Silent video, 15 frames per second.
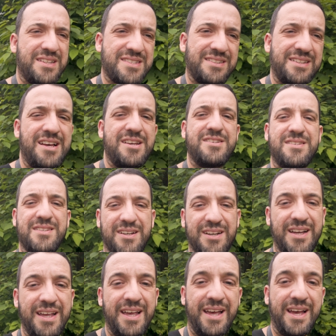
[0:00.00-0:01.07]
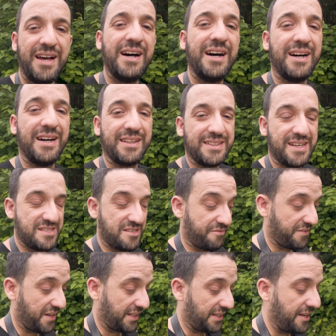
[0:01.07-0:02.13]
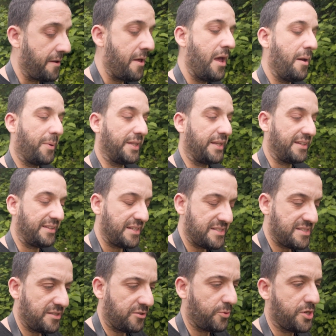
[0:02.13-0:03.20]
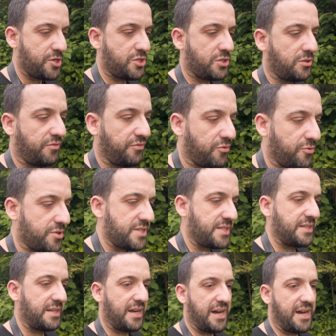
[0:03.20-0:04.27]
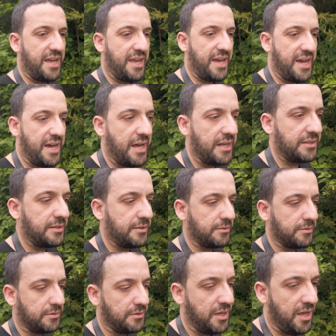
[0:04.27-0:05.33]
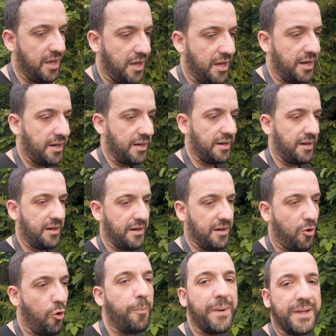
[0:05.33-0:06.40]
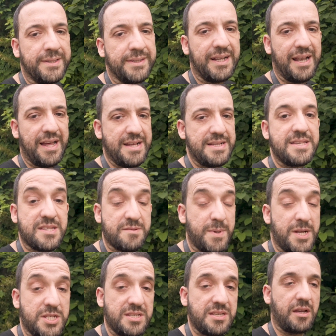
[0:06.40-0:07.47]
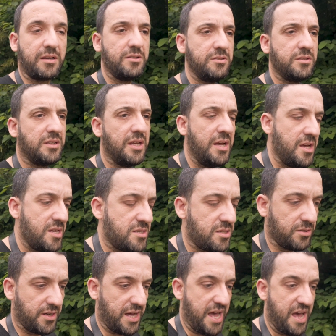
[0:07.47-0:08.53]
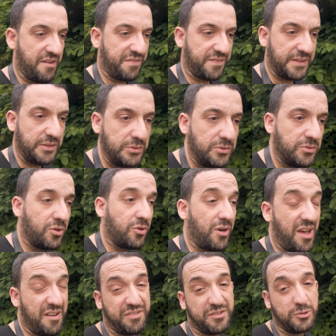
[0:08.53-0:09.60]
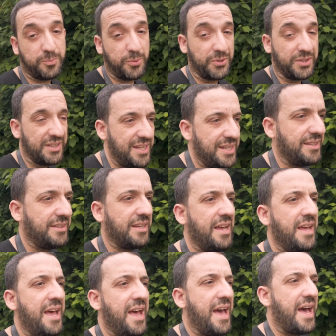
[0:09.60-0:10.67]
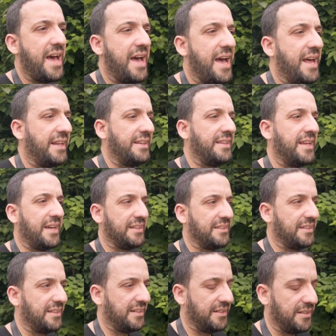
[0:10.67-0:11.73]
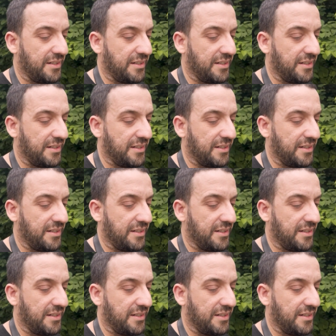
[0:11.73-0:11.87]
like it's a nice effect. But in that situation, of course, I had to open the lens as much as I could, so f2 or f2.8, and then